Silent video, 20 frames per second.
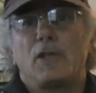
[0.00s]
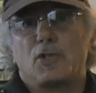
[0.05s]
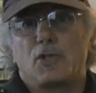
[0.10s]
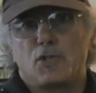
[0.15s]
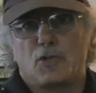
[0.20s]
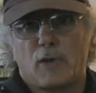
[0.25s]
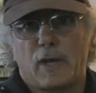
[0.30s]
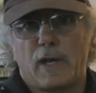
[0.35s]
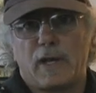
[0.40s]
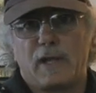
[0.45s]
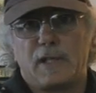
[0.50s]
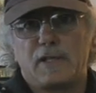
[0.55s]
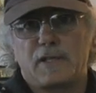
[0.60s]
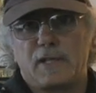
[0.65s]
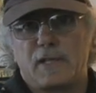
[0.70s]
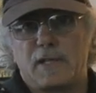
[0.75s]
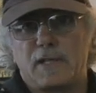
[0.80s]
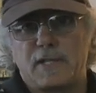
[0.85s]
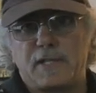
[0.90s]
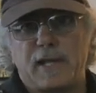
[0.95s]
straight
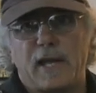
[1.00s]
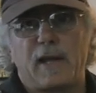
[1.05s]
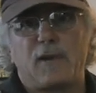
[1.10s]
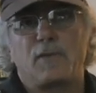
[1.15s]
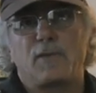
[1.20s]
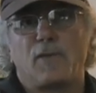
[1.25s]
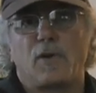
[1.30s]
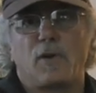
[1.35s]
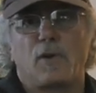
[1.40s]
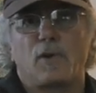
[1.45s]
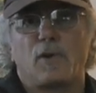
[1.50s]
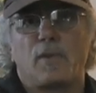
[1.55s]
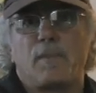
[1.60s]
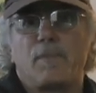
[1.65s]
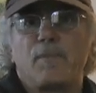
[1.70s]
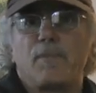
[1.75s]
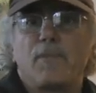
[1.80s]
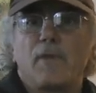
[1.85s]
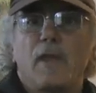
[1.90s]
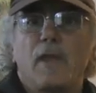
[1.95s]
into the sound hole.
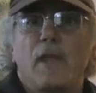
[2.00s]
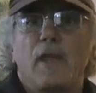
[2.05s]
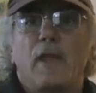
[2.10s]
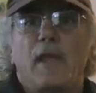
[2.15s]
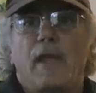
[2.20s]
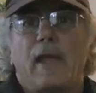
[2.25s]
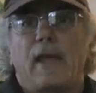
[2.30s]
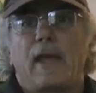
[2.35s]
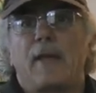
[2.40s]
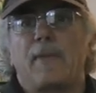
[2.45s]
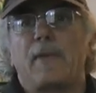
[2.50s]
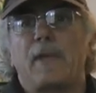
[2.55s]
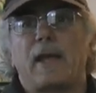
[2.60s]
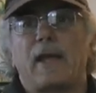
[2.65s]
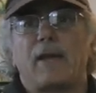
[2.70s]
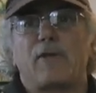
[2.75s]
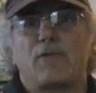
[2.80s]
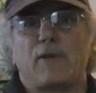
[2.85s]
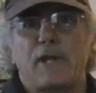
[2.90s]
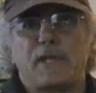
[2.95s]
And then
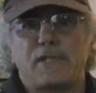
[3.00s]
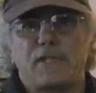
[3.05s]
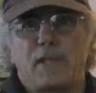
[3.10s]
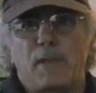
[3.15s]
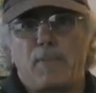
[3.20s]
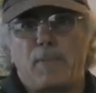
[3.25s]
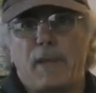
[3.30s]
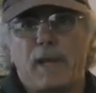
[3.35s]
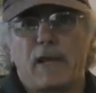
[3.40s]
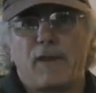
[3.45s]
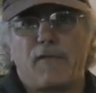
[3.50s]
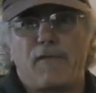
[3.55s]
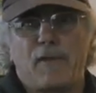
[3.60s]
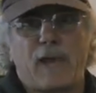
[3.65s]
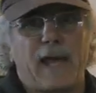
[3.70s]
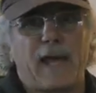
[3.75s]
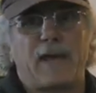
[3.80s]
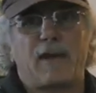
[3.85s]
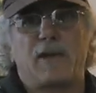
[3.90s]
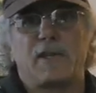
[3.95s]
I rest the pick
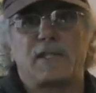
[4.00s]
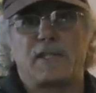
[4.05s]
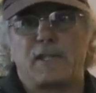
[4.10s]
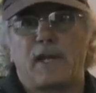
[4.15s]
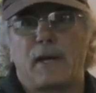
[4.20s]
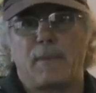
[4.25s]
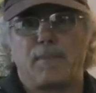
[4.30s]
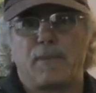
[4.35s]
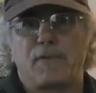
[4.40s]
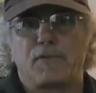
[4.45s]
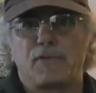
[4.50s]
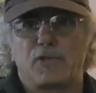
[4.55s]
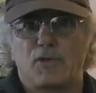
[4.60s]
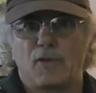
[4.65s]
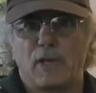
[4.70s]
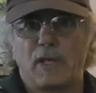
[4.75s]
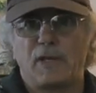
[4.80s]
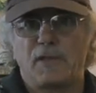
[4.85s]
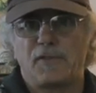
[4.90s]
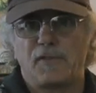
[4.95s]
flat on top of
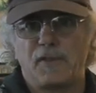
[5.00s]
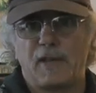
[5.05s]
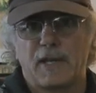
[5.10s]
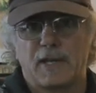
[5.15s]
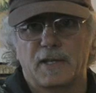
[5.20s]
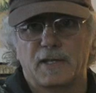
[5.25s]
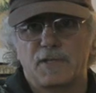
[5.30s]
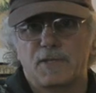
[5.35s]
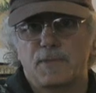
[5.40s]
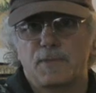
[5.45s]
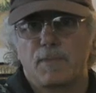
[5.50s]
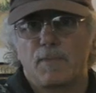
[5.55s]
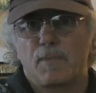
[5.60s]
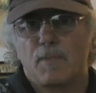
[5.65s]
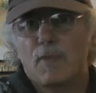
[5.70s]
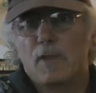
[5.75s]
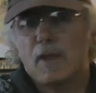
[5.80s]
string 6.